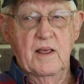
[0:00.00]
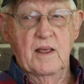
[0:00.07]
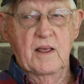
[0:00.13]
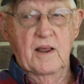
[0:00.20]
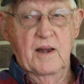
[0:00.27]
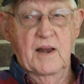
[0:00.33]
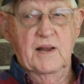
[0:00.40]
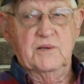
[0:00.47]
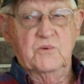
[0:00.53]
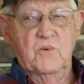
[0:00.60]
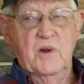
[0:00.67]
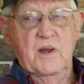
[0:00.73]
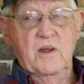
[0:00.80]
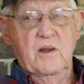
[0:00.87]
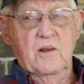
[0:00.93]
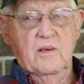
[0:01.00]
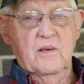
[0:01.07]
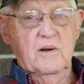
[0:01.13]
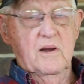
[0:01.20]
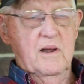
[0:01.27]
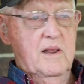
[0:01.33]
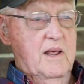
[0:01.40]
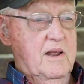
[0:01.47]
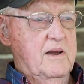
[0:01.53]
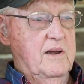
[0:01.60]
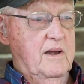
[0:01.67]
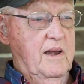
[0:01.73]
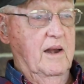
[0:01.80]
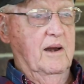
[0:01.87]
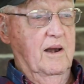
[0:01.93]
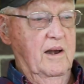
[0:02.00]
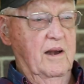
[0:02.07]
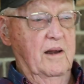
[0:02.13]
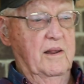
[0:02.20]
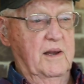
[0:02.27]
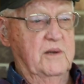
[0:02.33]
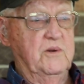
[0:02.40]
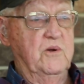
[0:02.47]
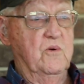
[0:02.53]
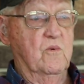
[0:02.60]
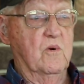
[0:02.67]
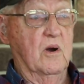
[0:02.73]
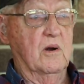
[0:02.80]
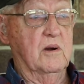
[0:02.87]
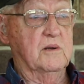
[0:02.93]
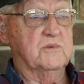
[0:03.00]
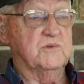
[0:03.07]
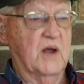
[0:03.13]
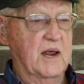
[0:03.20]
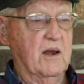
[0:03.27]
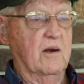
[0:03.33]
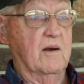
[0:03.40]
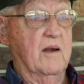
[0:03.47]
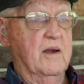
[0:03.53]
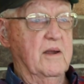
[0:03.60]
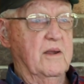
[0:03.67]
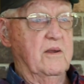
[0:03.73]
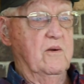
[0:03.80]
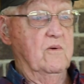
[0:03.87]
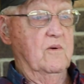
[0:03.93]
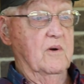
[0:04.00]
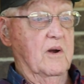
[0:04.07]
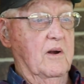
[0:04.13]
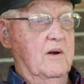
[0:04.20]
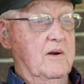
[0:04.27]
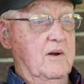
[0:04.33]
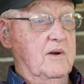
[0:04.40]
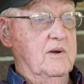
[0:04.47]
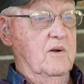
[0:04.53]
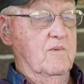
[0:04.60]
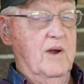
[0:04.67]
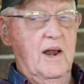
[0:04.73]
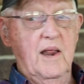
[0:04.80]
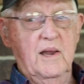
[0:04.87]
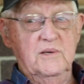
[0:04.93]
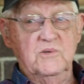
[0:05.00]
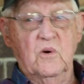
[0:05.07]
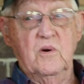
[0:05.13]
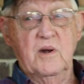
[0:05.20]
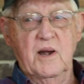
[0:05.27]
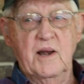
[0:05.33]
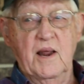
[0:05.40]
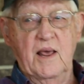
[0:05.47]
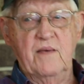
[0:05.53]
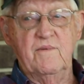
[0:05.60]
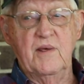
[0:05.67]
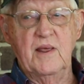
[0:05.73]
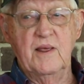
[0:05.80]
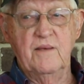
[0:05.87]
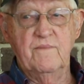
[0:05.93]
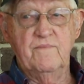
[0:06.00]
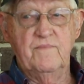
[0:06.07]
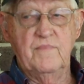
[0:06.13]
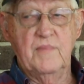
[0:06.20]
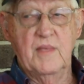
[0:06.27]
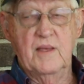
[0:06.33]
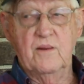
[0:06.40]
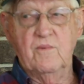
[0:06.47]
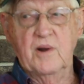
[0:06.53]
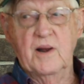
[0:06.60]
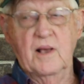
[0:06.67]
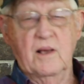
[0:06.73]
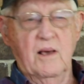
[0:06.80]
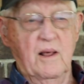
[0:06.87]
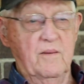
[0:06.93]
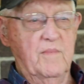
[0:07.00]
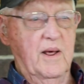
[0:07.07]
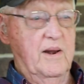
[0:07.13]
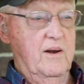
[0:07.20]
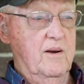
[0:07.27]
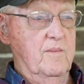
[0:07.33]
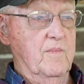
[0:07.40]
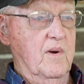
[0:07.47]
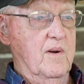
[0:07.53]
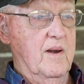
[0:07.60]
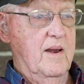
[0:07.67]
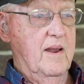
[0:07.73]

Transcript: and that's when you could declare that you were a sailor. You were ready to join the Navy. When I got my number.